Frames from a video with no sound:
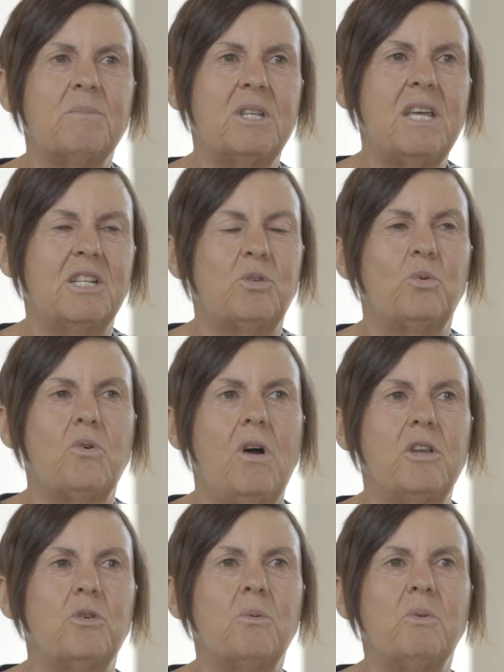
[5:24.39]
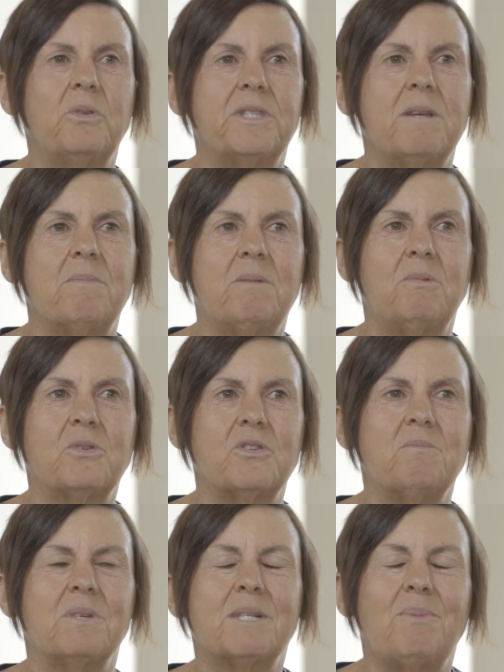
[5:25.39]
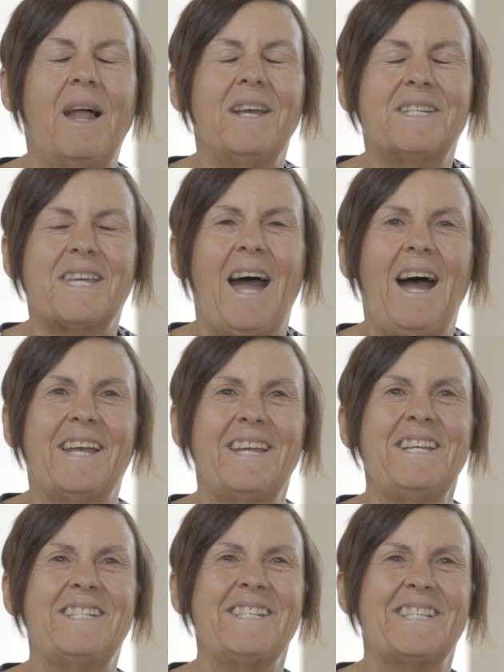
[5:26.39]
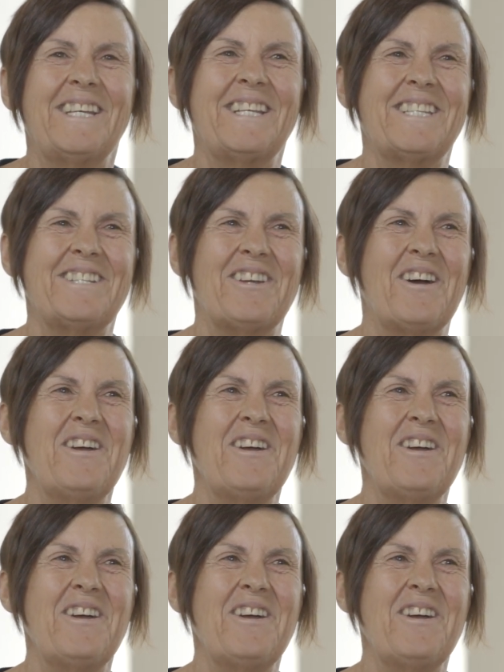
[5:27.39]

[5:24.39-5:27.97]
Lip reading: I mean, that's all quite normal, is that people do misplace car keys and things,